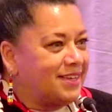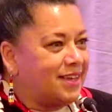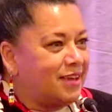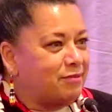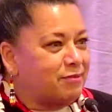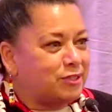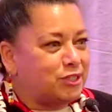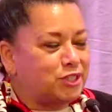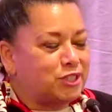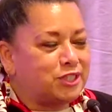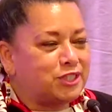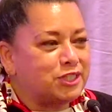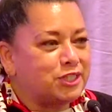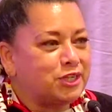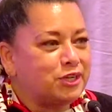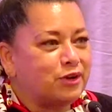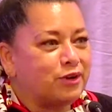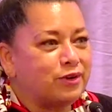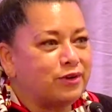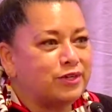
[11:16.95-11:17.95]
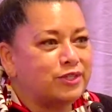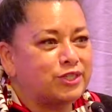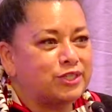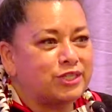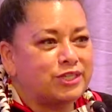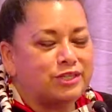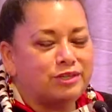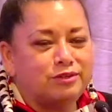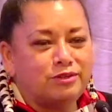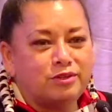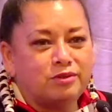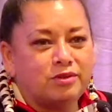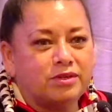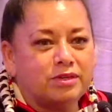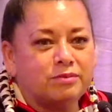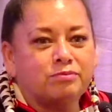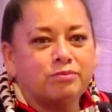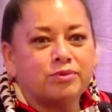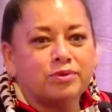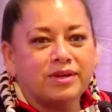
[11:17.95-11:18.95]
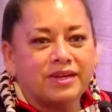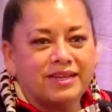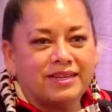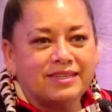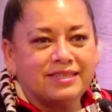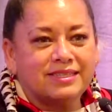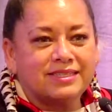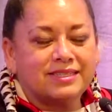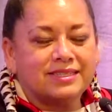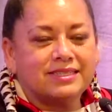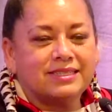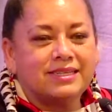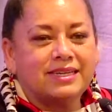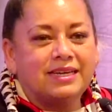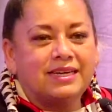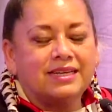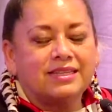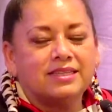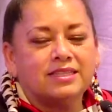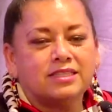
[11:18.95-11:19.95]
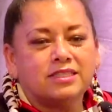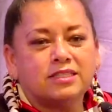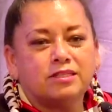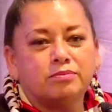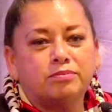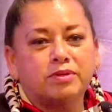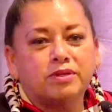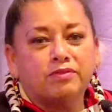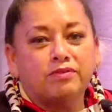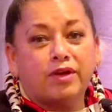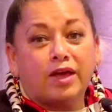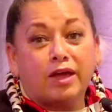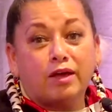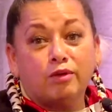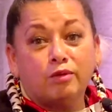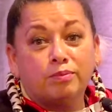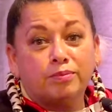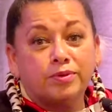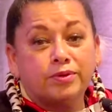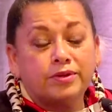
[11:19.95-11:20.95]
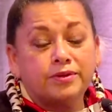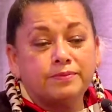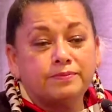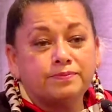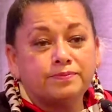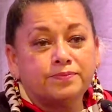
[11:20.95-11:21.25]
and what she's encouraging you to embrace, this is a bit of a helper.